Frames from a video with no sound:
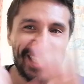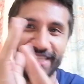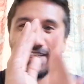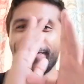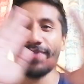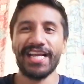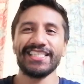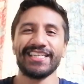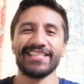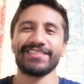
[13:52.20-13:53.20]
like
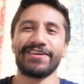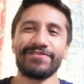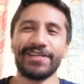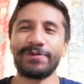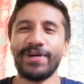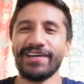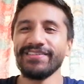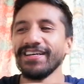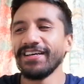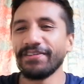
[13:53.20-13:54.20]
smashing and it's going really well.
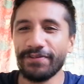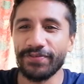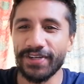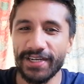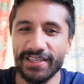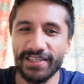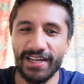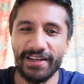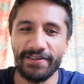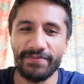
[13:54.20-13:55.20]
We've got
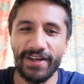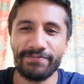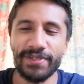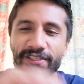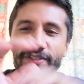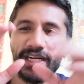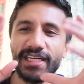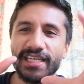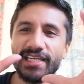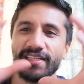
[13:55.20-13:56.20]
I've been
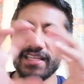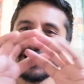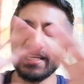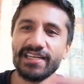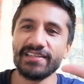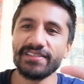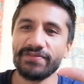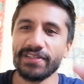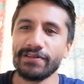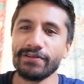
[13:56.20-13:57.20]
training the leaders
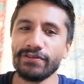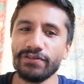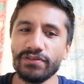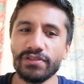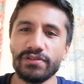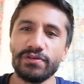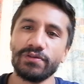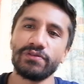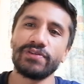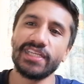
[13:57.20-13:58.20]
of the cruise
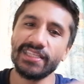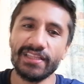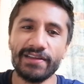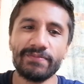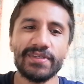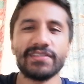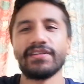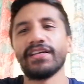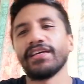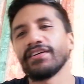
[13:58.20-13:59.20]
to lead them, so
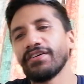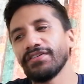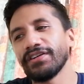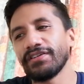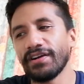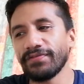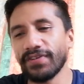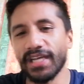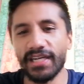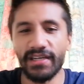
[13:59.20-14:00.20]
now they're
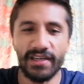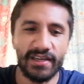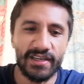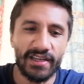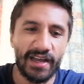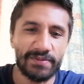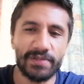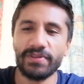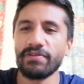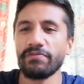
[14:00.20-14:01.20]
choreographing.
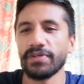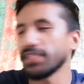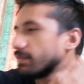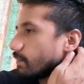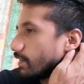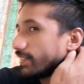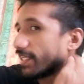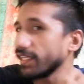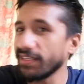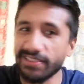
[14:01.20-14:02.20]
Some of them are mixing
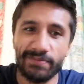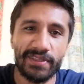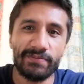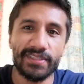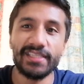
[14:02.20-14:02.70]
music, some of them are